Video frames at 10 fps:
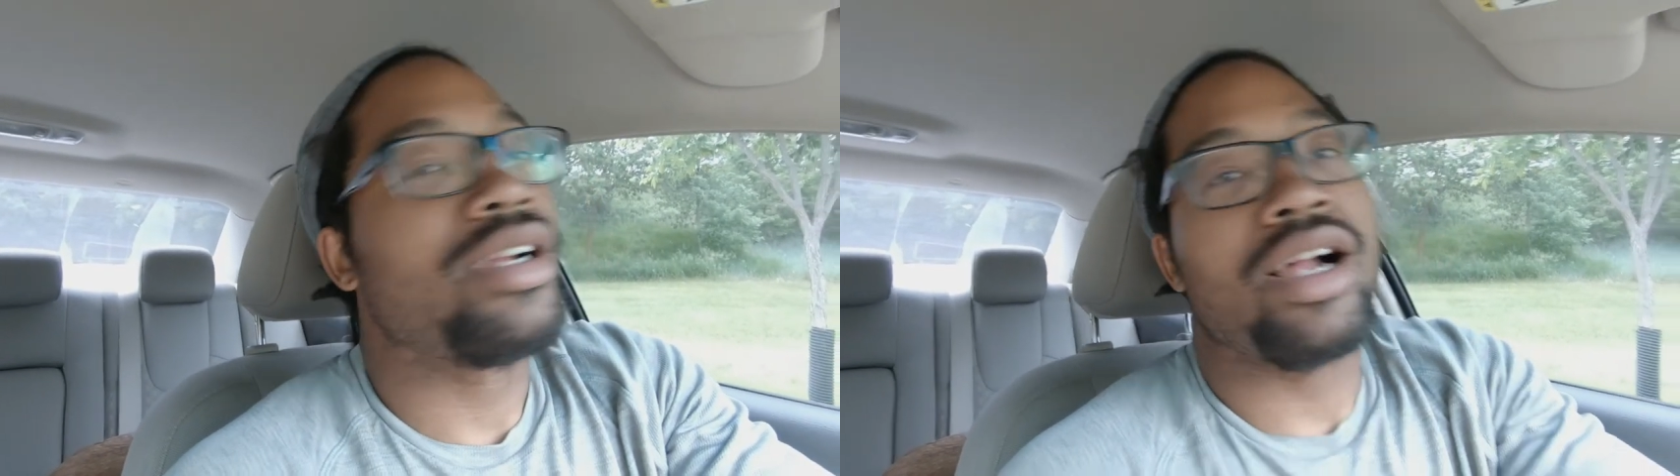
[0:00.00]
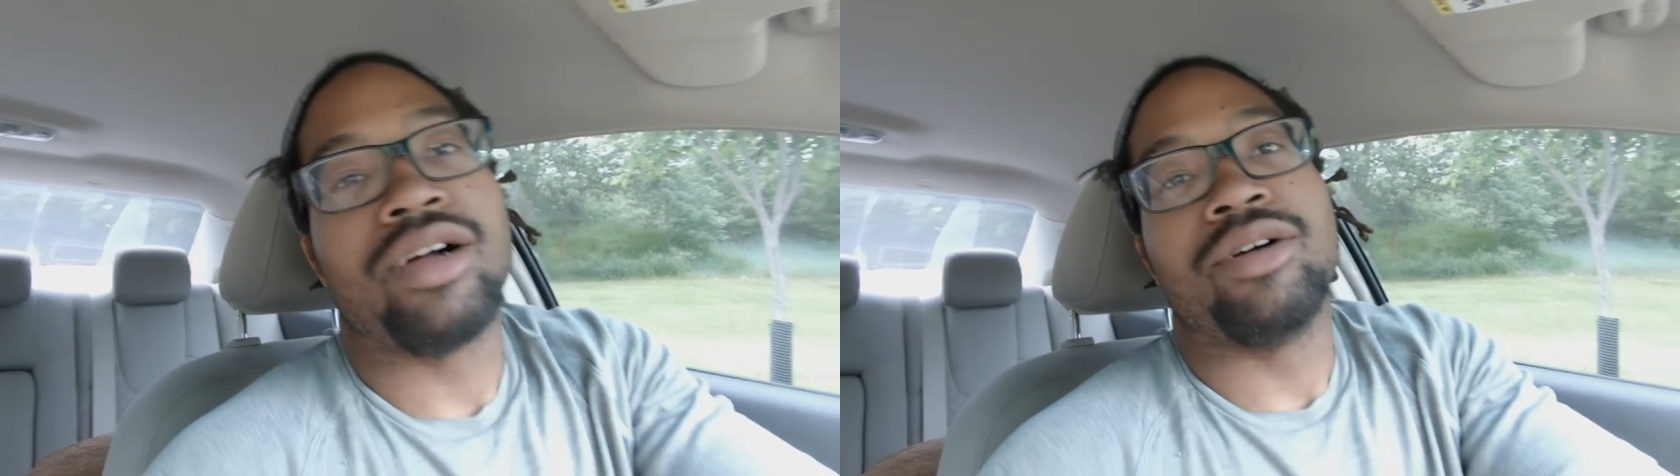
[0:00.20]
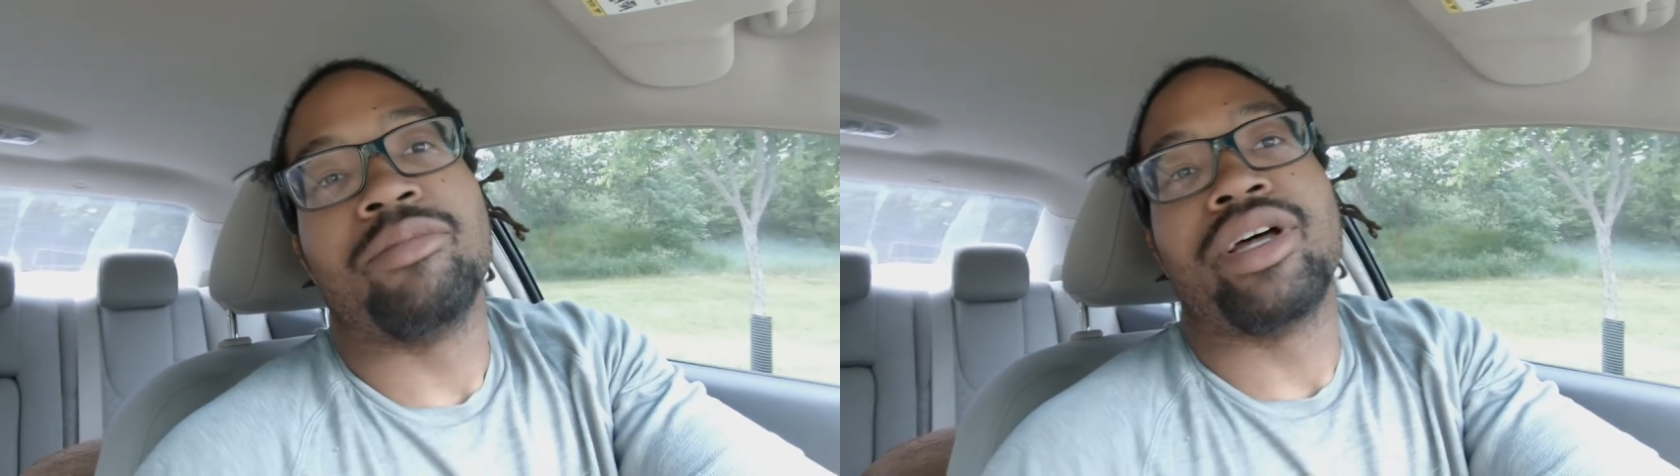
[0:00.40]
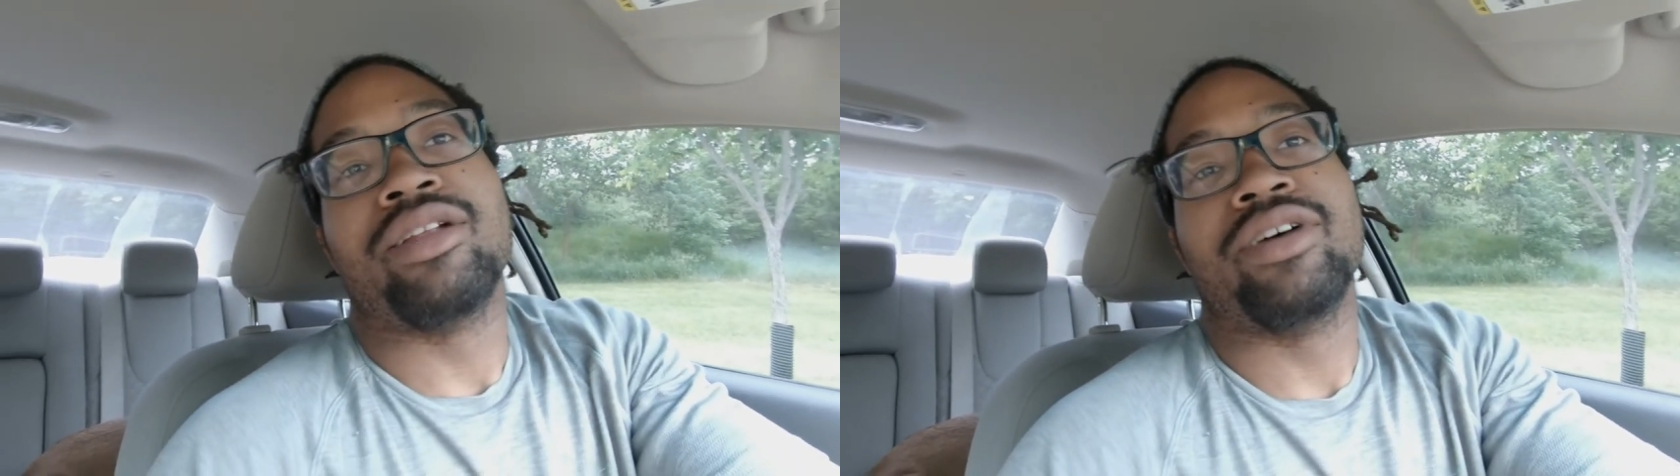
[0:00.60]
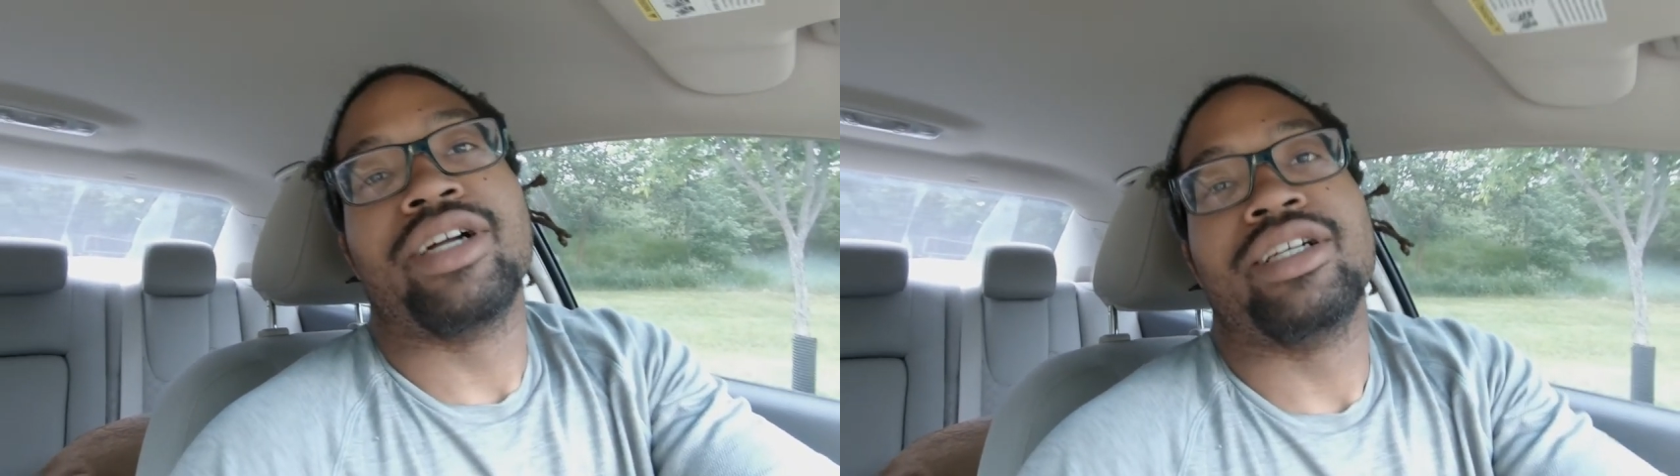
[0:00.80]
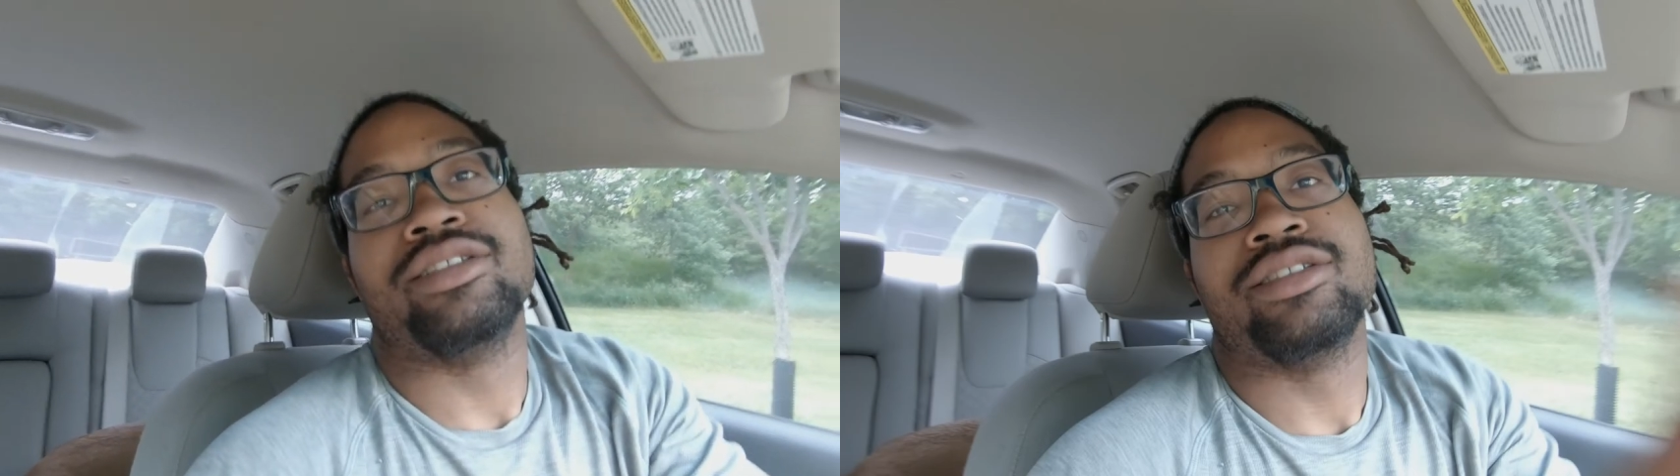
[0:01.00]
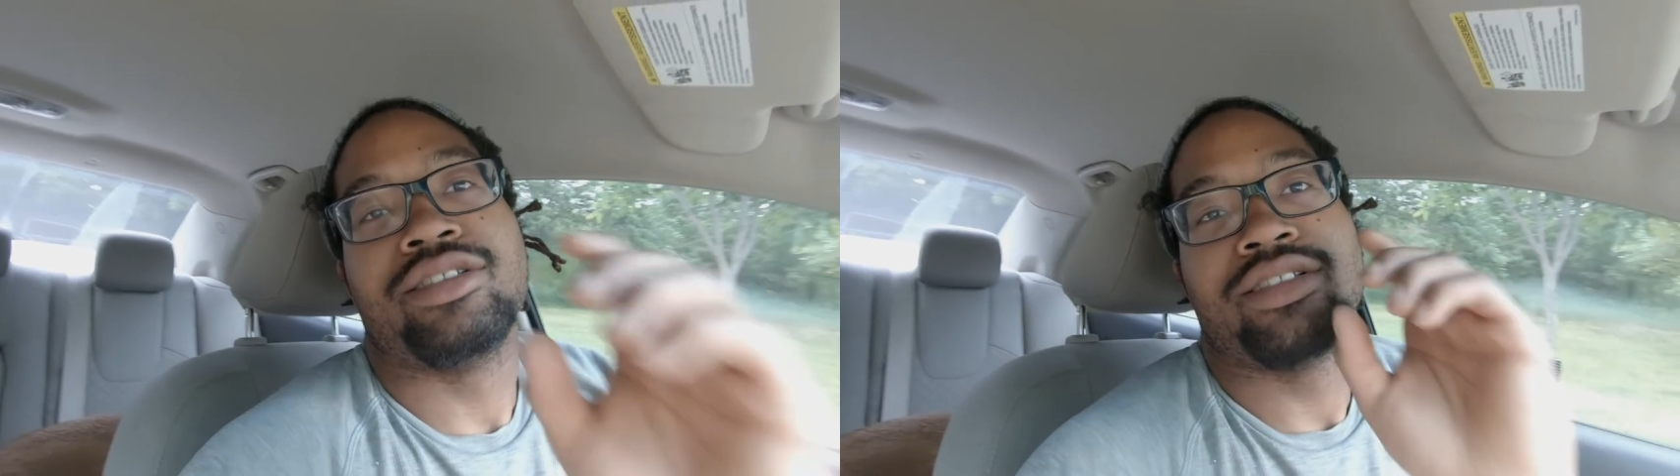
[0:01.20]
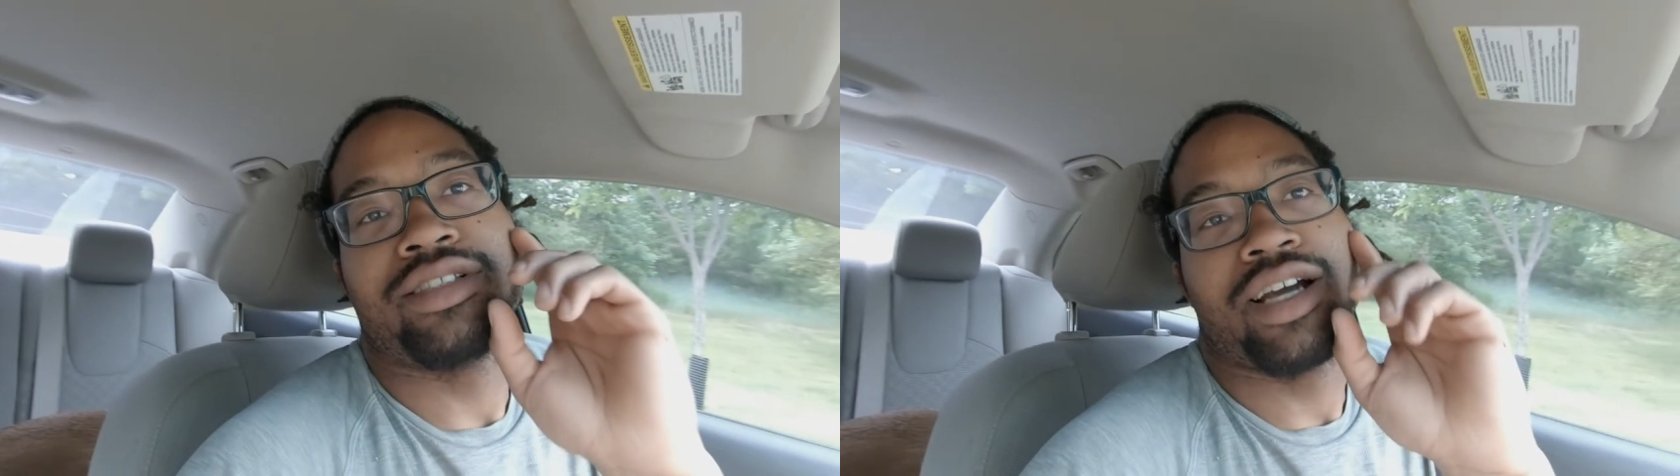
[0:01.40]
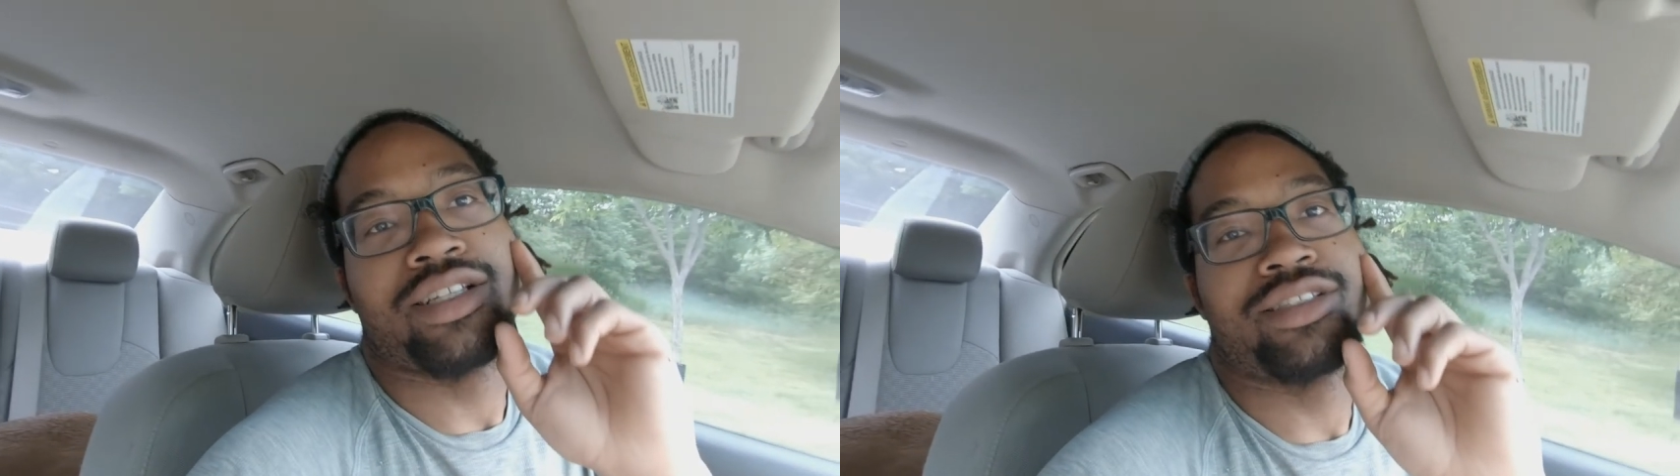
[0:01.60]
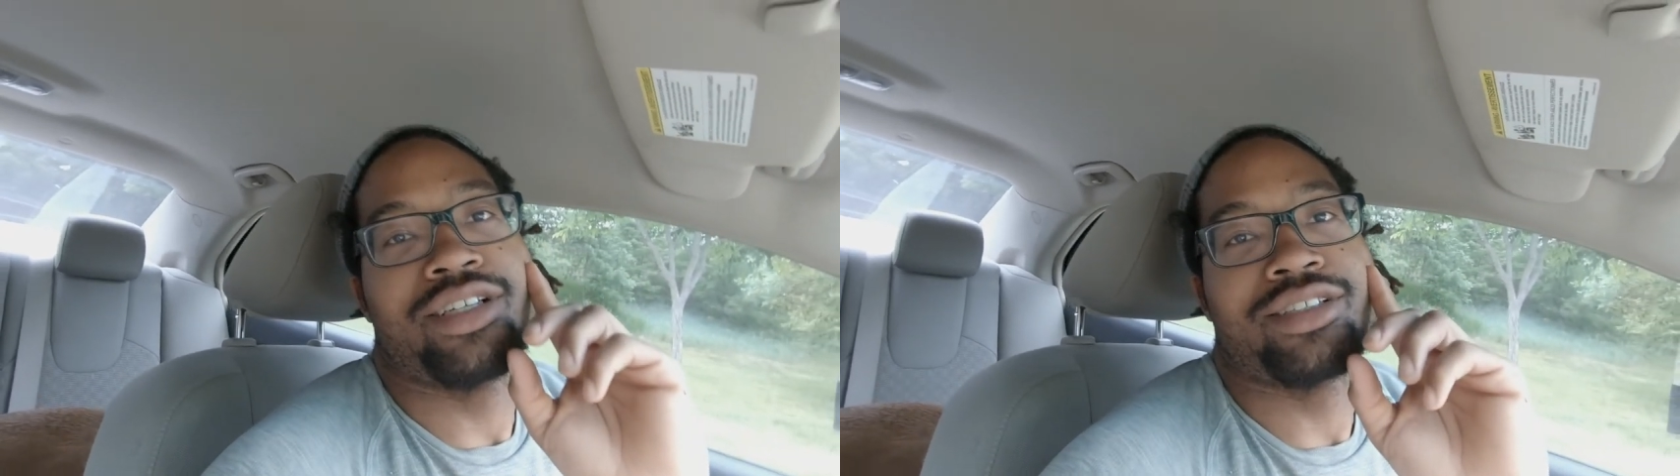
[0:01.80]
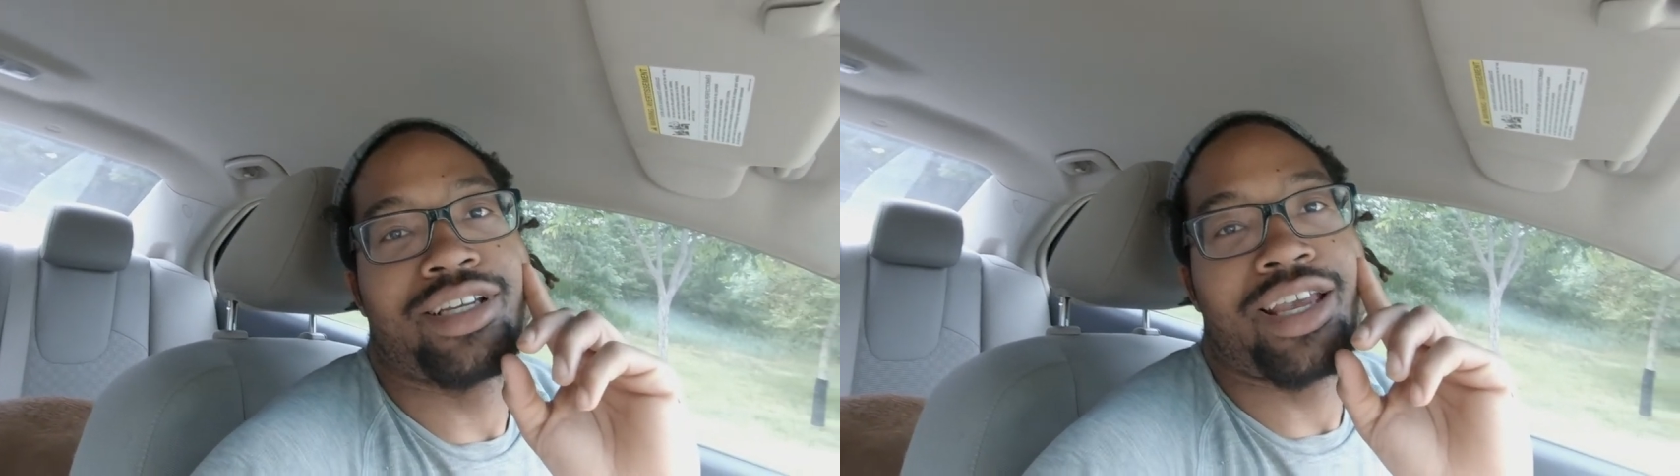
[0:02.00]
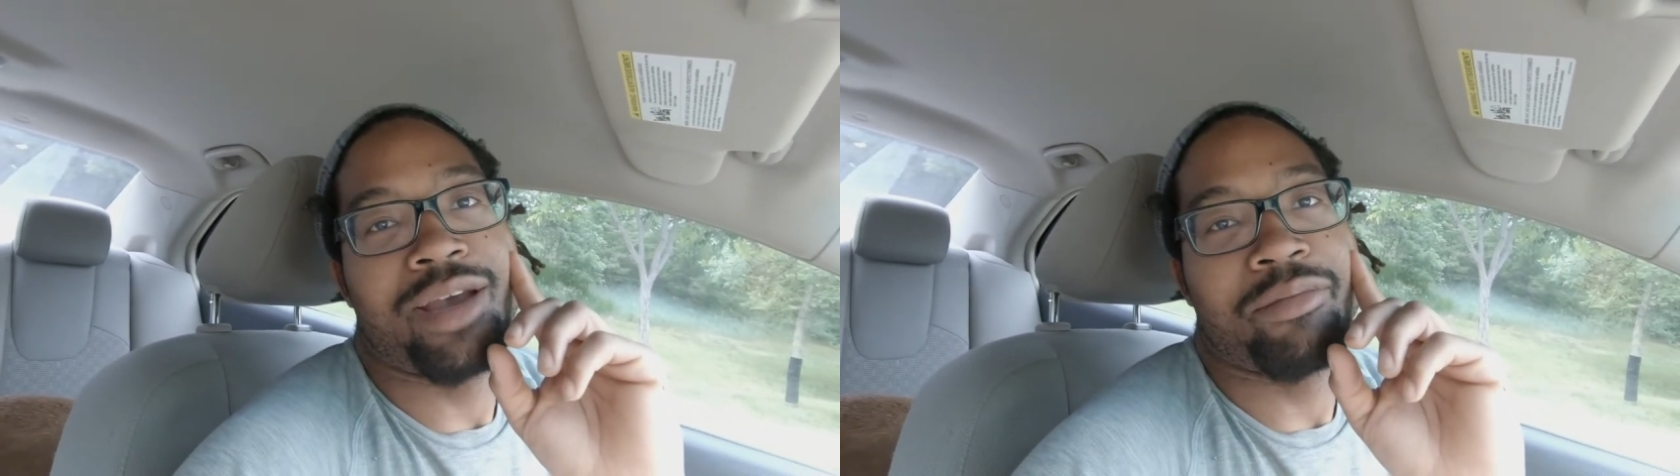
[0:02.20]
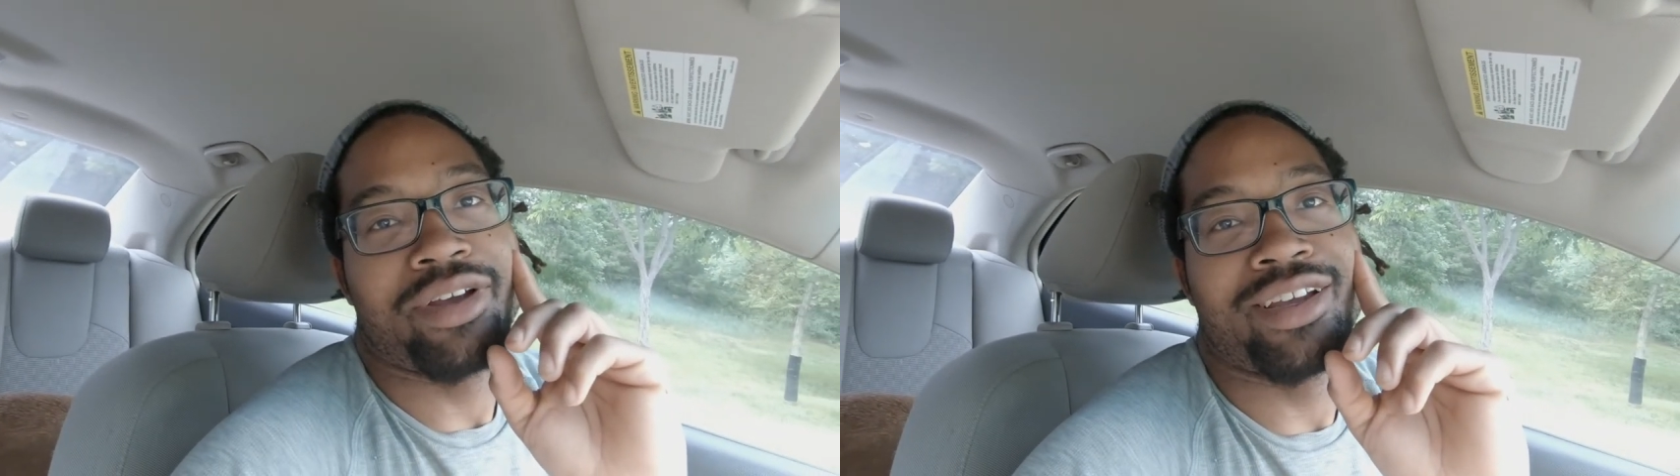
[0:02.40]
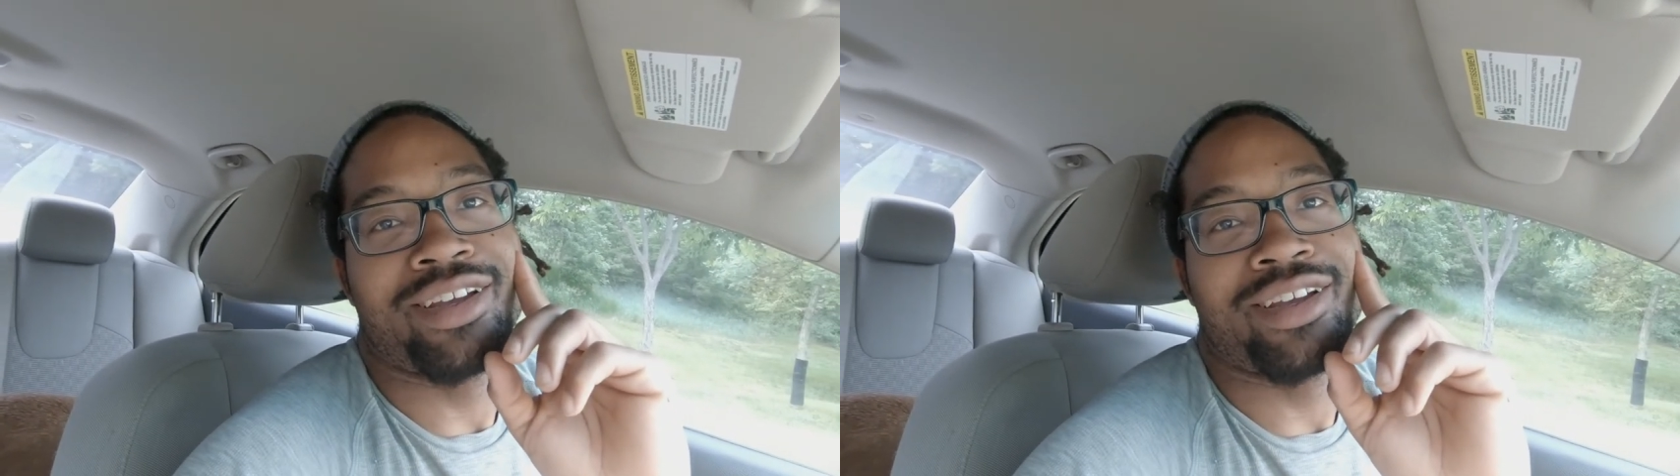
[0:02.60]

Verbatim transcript: Oh, by the way, Todd sucks at camping.